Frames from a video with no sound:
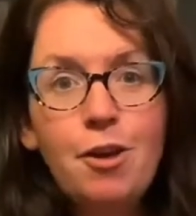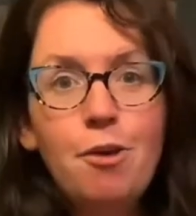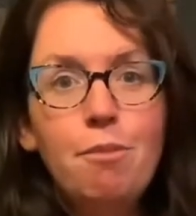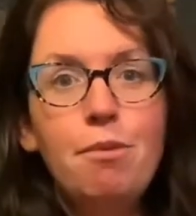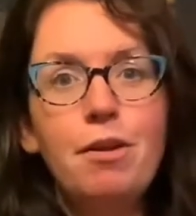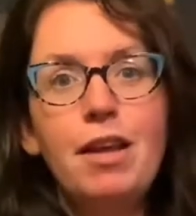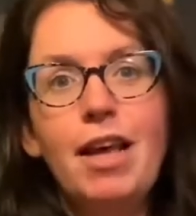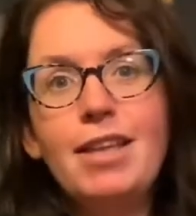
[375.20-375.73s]

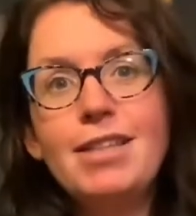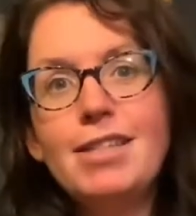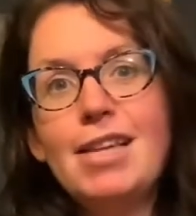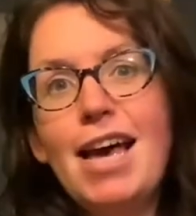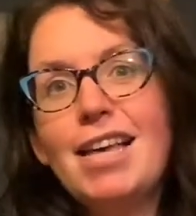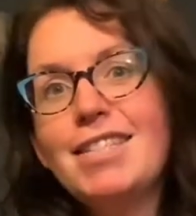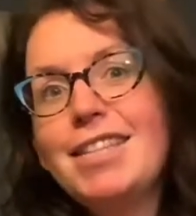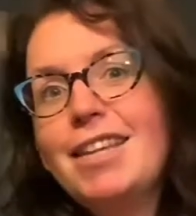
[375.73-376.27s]
but it's
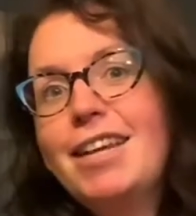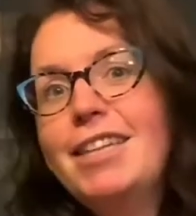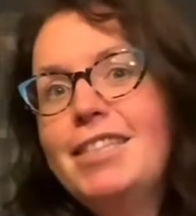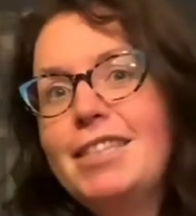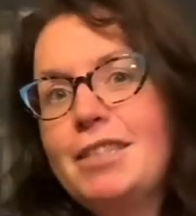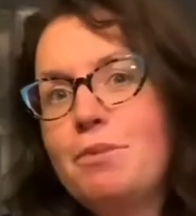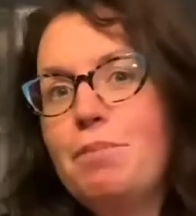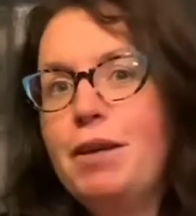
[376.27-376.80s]
as light
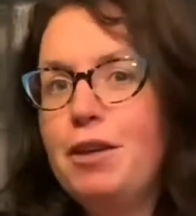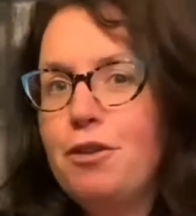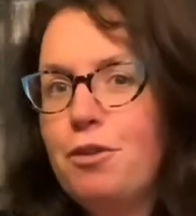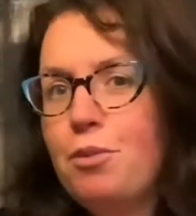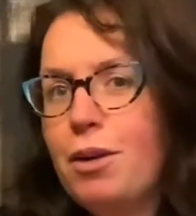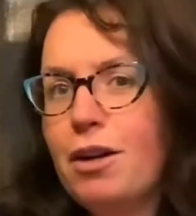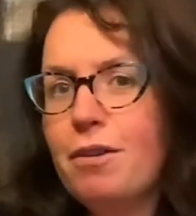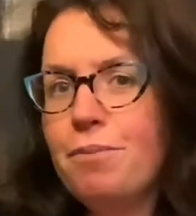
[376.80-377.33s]
as a Pinot
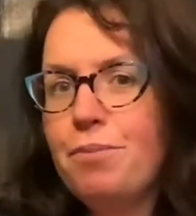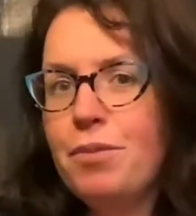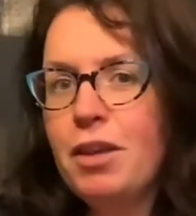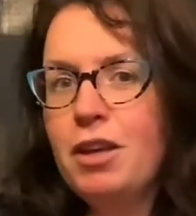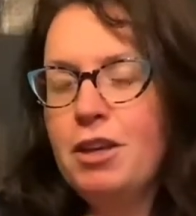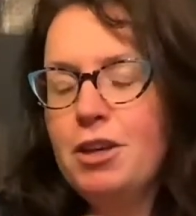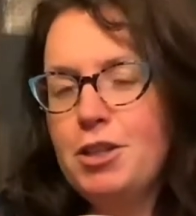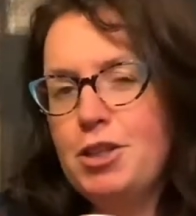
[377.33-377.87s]
Noir.
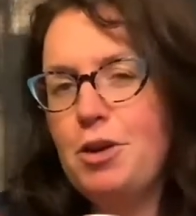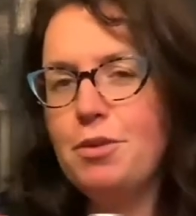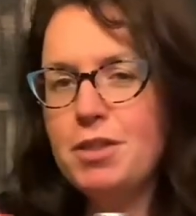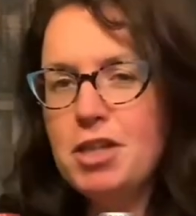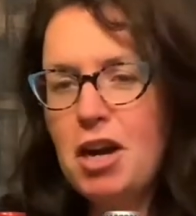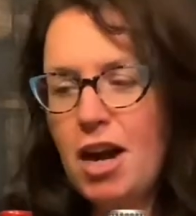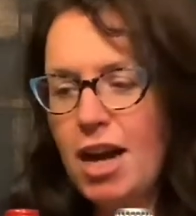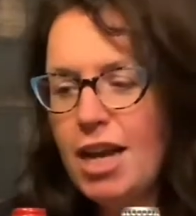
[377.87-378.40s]
So it's
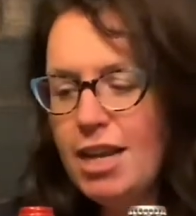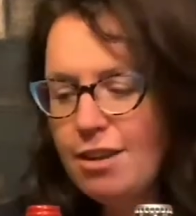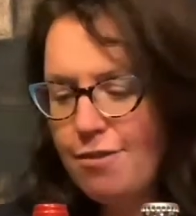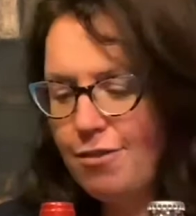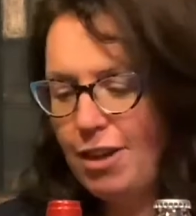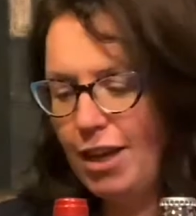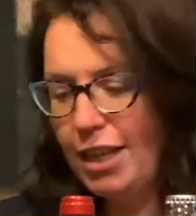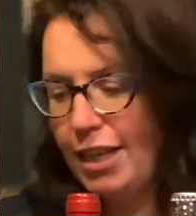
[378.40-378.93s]
kind of
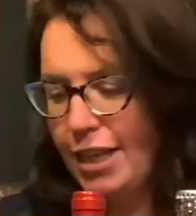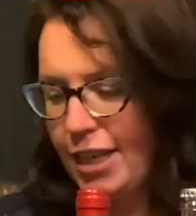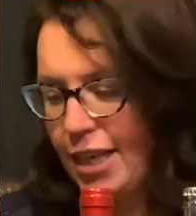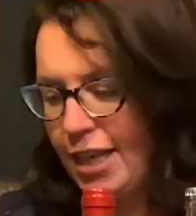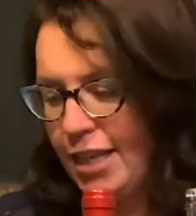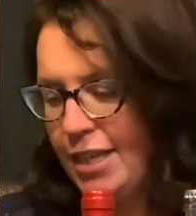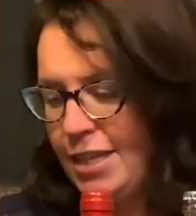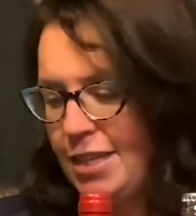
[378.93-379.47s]
like
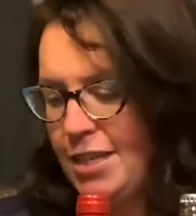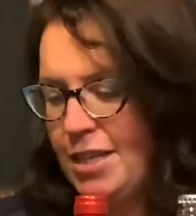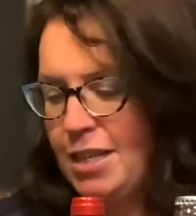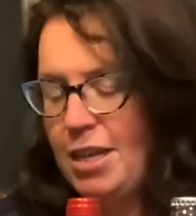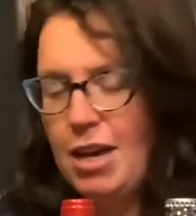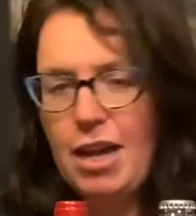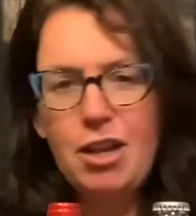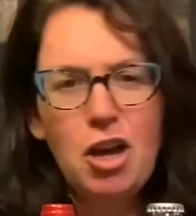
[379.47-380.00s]

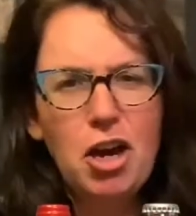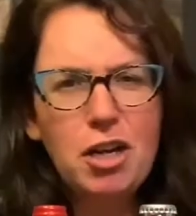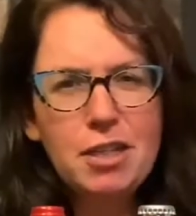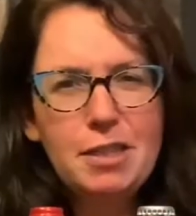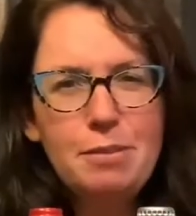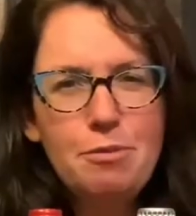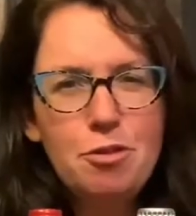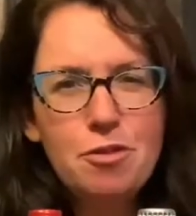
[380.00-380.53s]
an
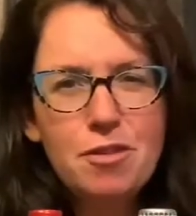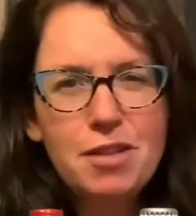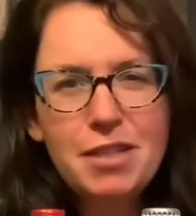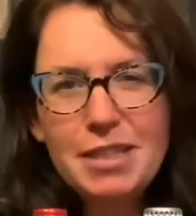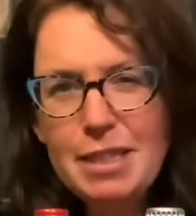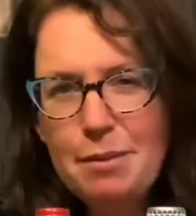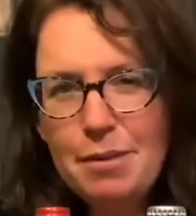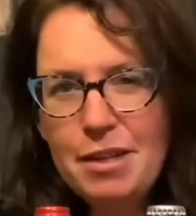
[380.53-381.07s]
oxymoron. Is
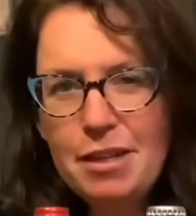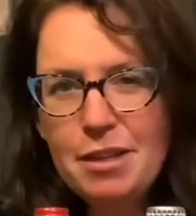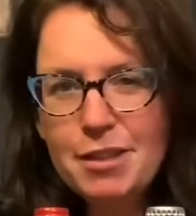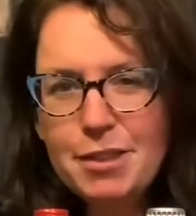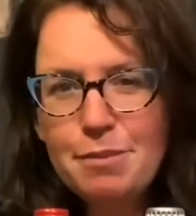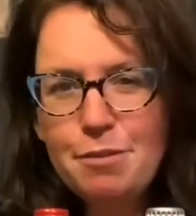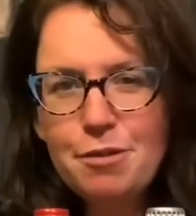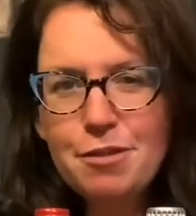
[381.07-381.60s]
that what an
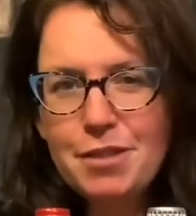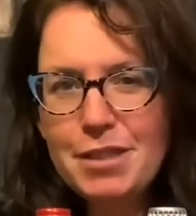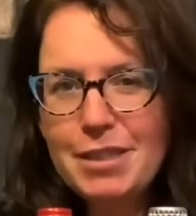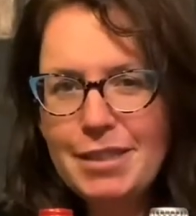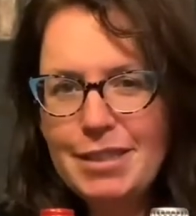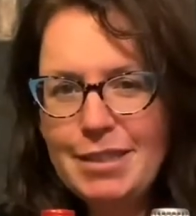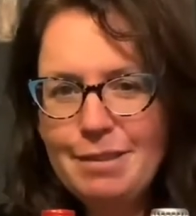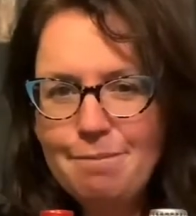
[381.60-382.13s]
oxymoron is?
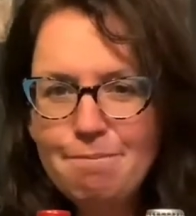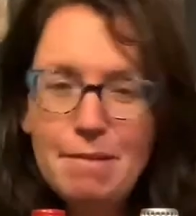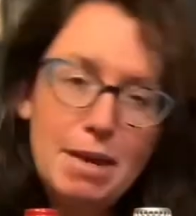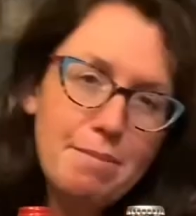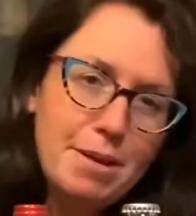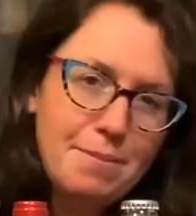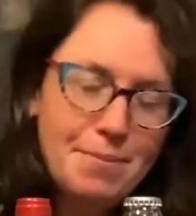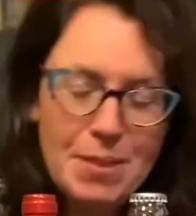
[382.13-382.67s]

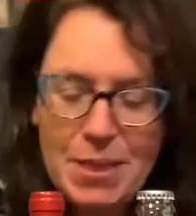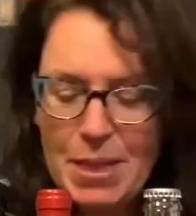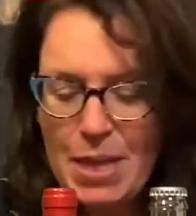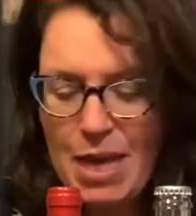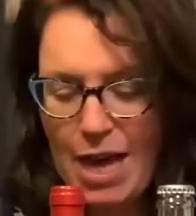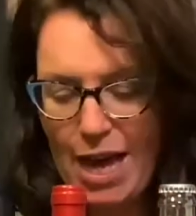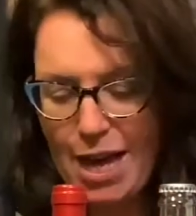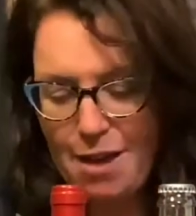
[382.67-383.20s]

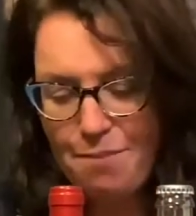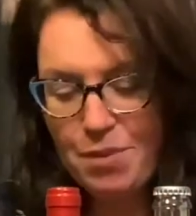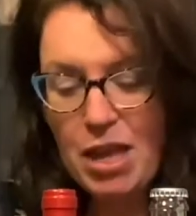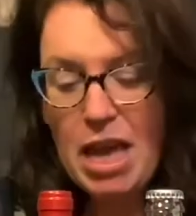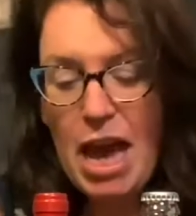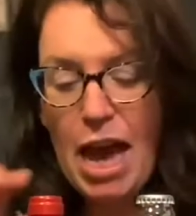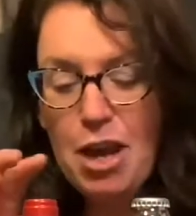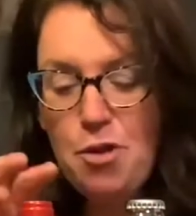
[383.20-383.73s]
Maybe.
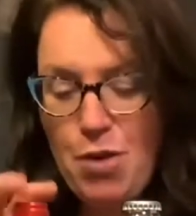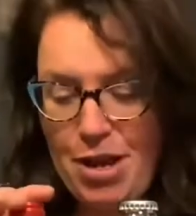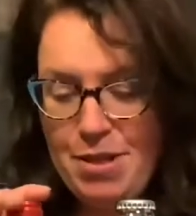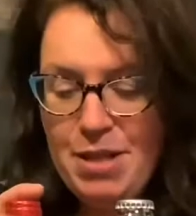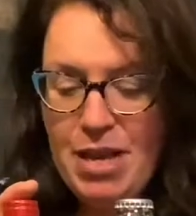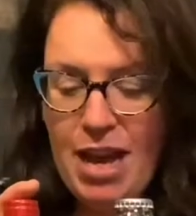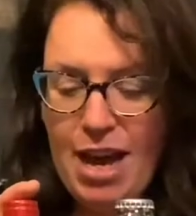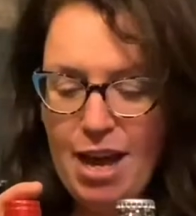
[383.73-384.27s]

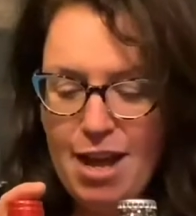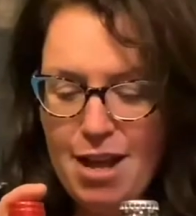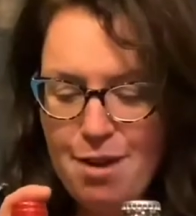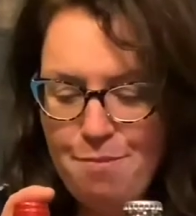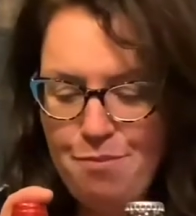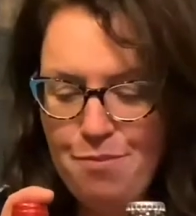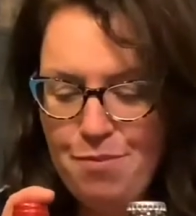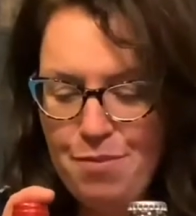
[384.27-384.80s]

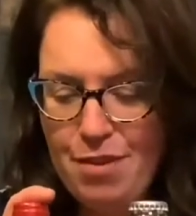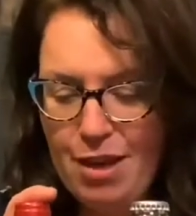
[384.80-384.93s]
Anyway,